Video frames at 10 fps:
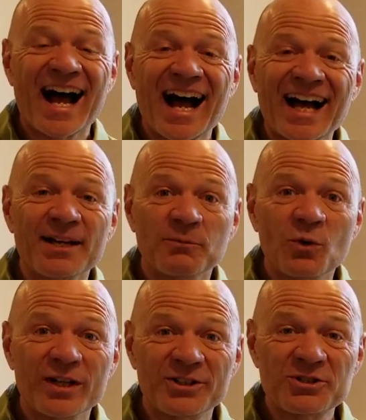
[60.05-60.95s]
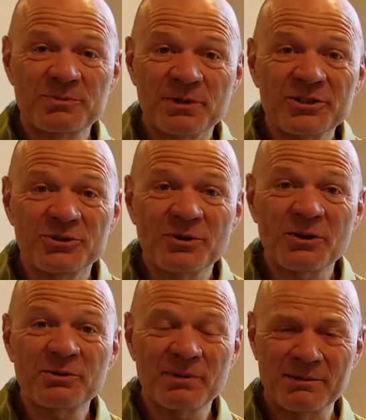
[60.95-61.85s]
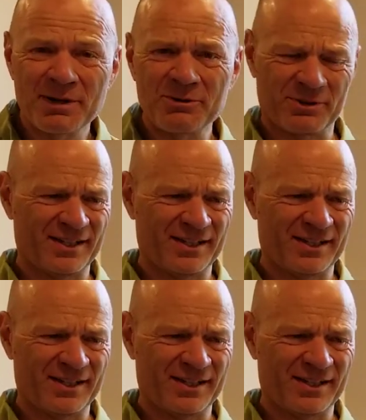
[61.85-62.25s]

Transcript: I am going to spit you out of my mouth.